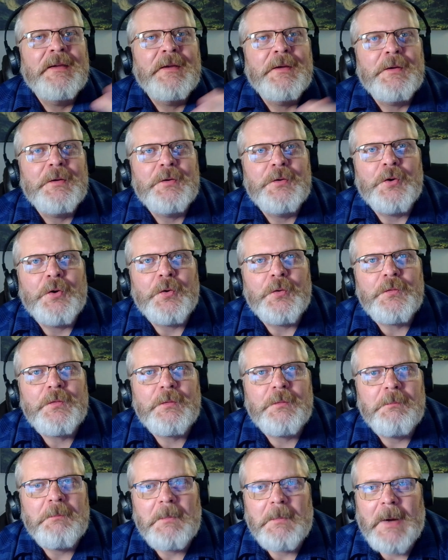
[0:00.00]
those
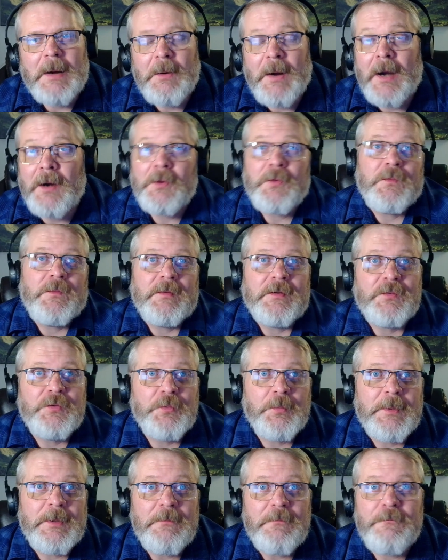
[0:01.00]
are considered
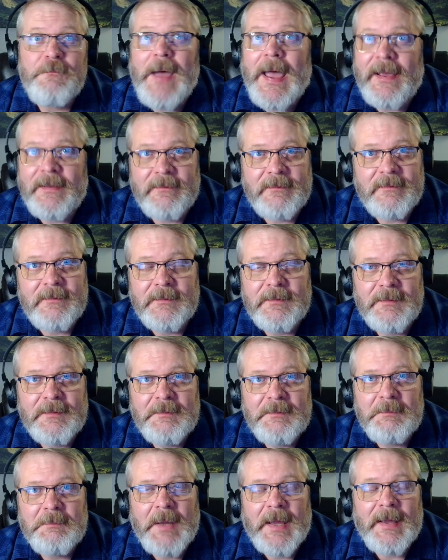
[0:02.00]
to be facts.
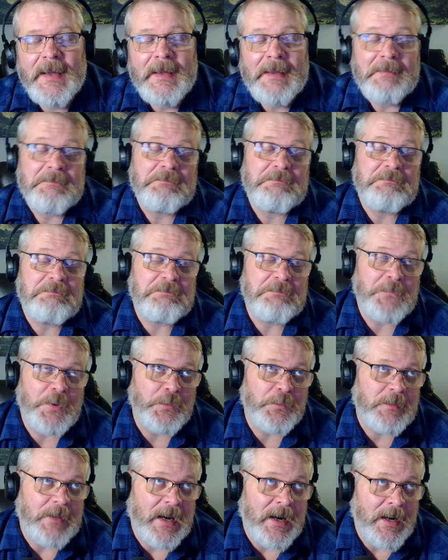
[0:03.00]

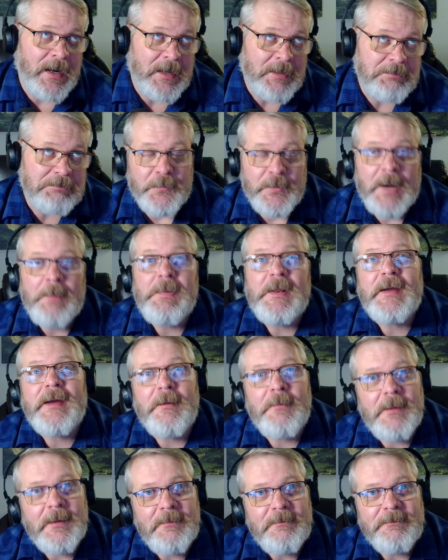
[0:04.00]
Those are
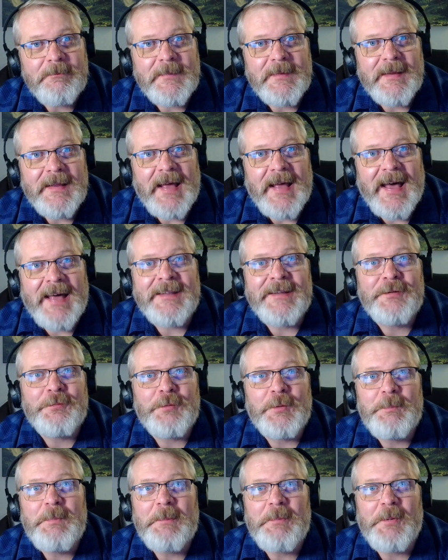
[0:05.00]
replicable, at least
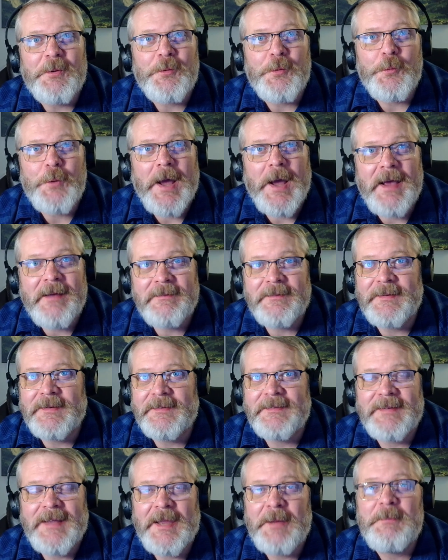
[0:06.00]
with people who has the
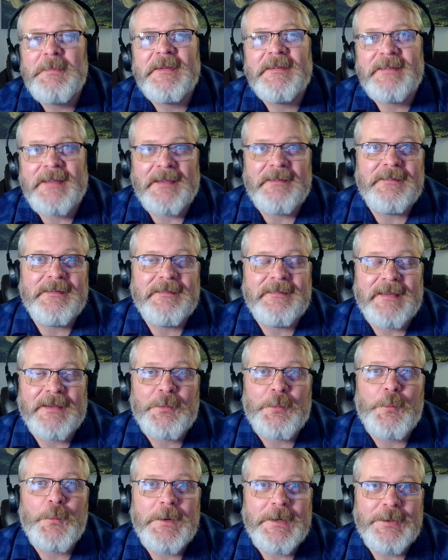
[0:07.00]
same senses
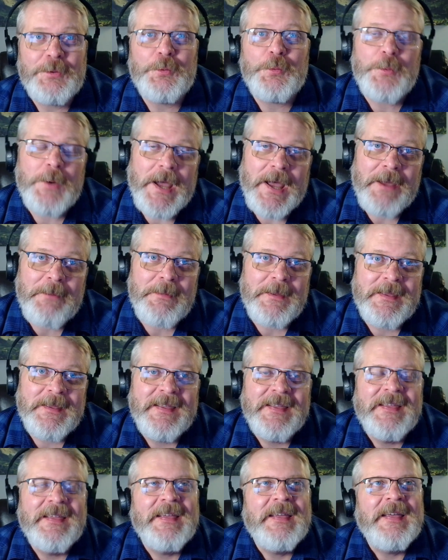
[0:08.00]
that we do have.
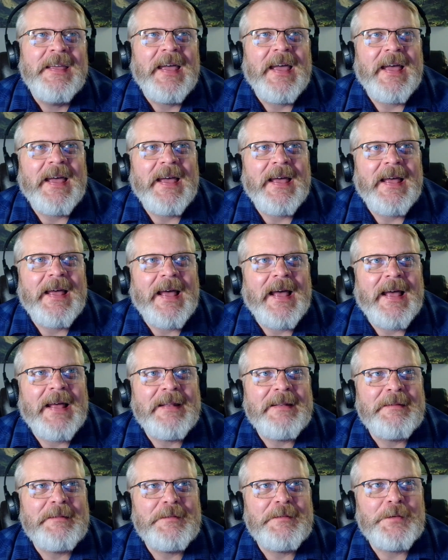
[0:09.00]

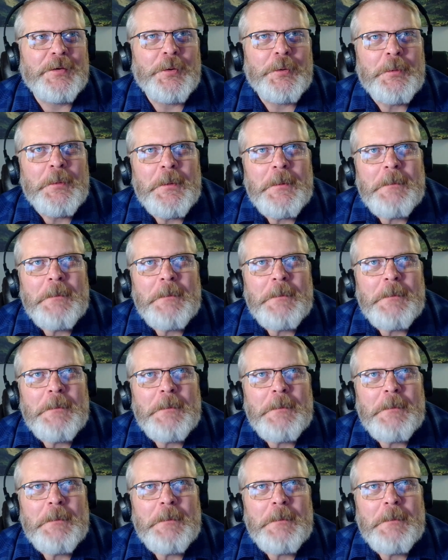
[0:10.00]
And so